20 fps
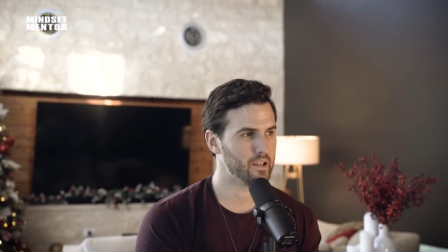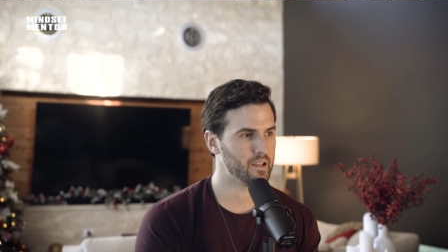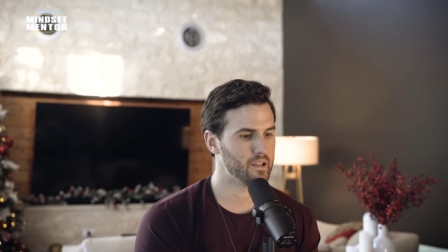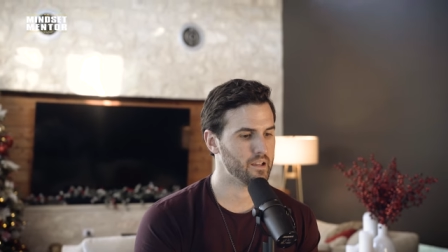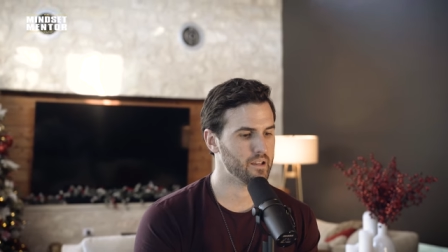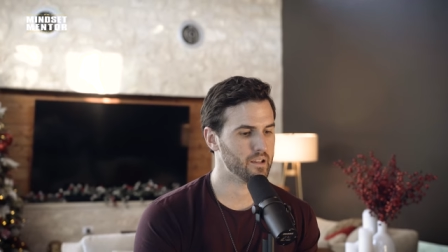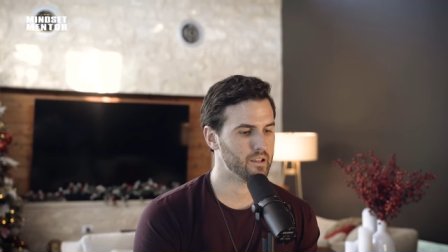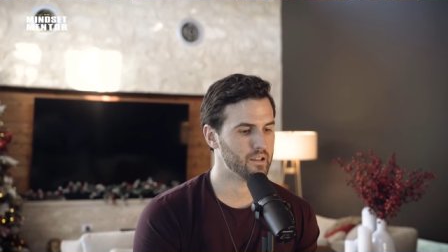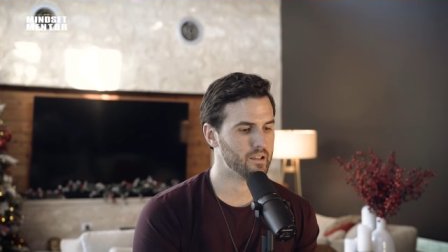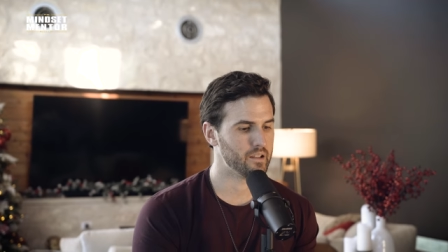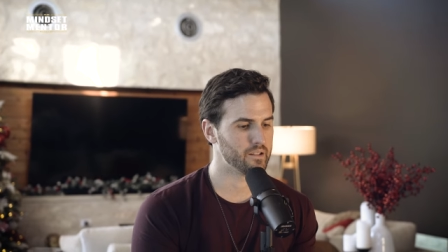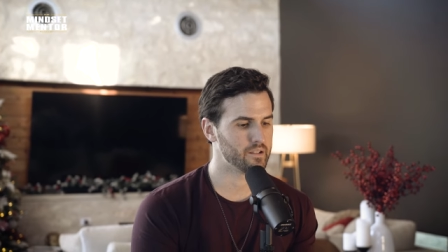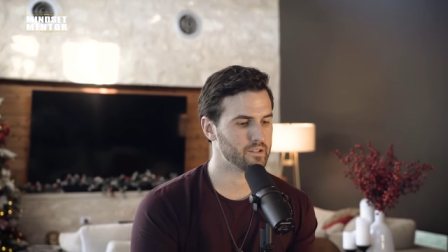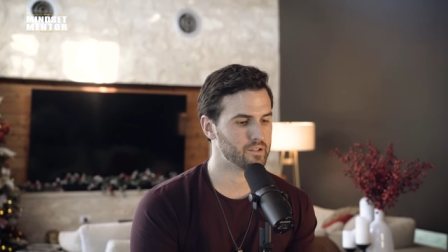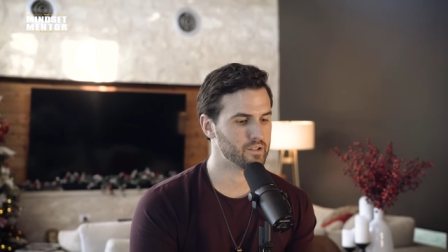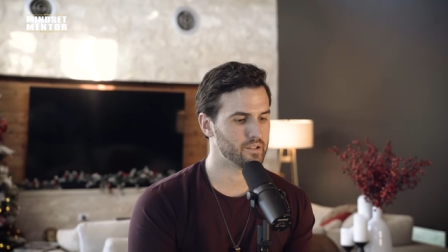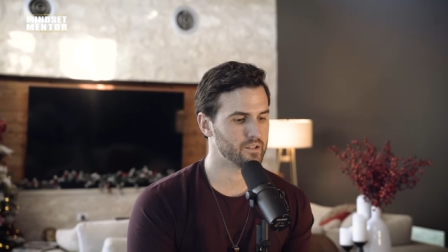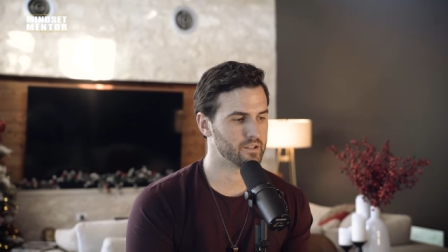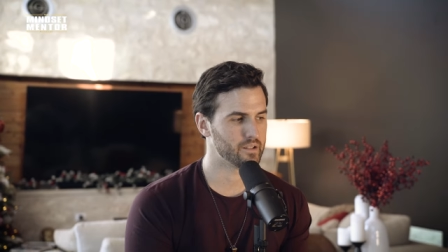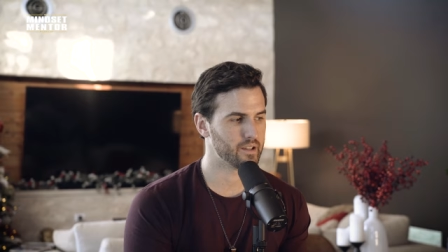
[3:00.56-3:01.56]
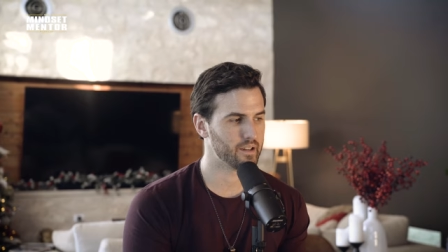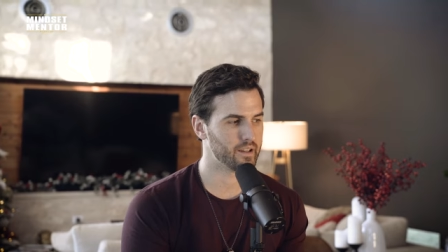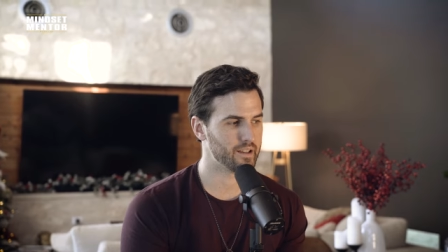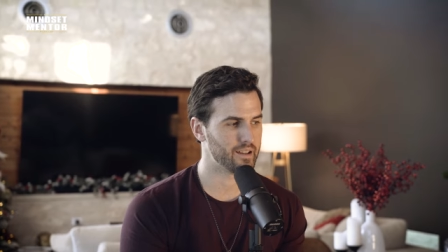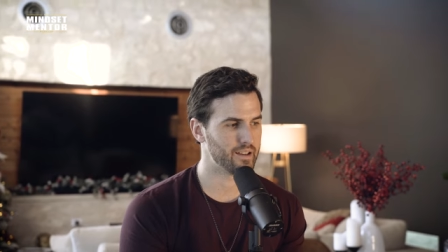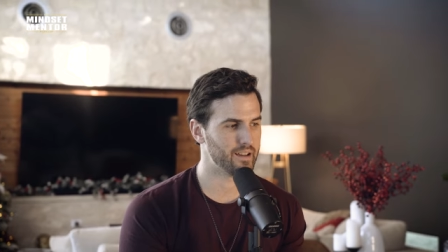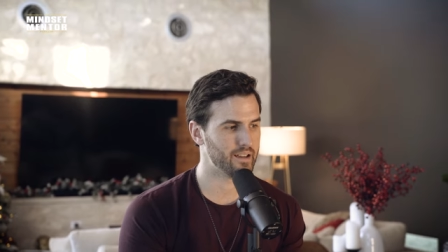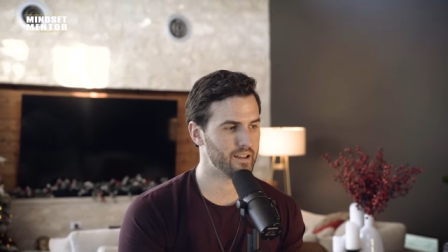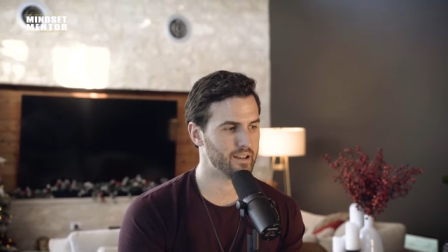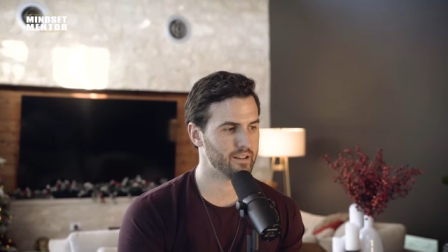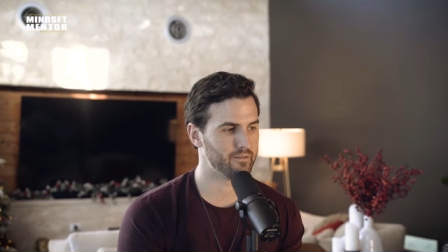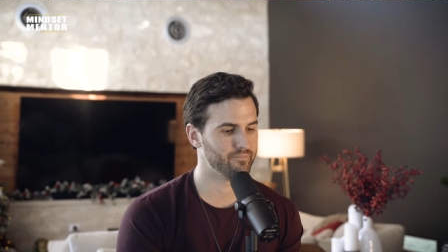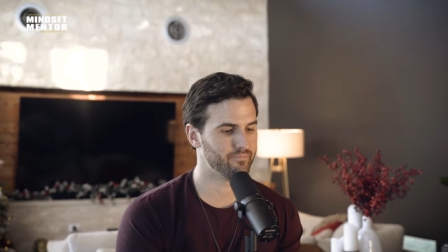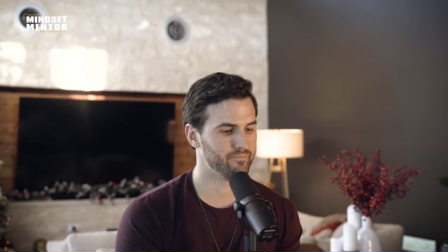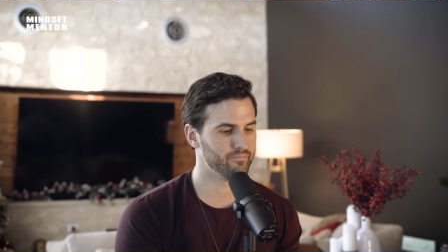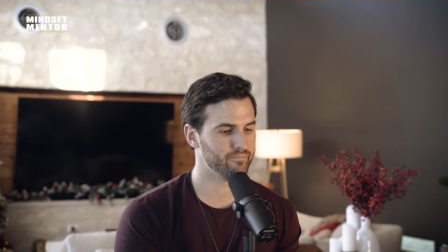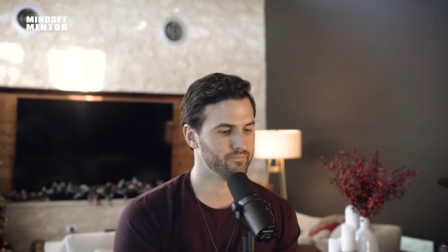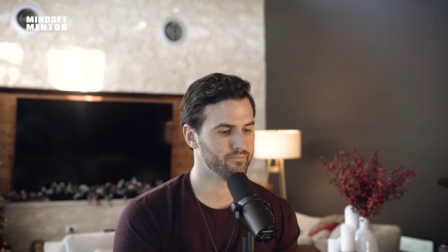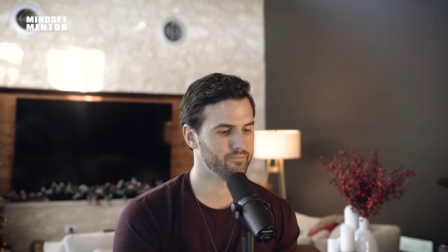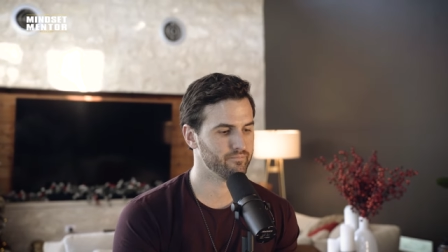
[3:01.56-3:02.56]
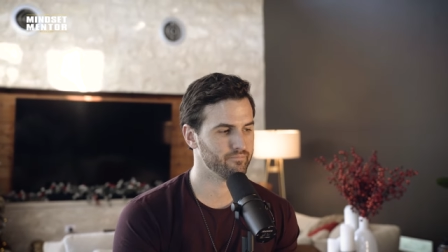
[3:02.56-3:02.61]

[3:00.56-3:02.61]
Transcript: And she's like, none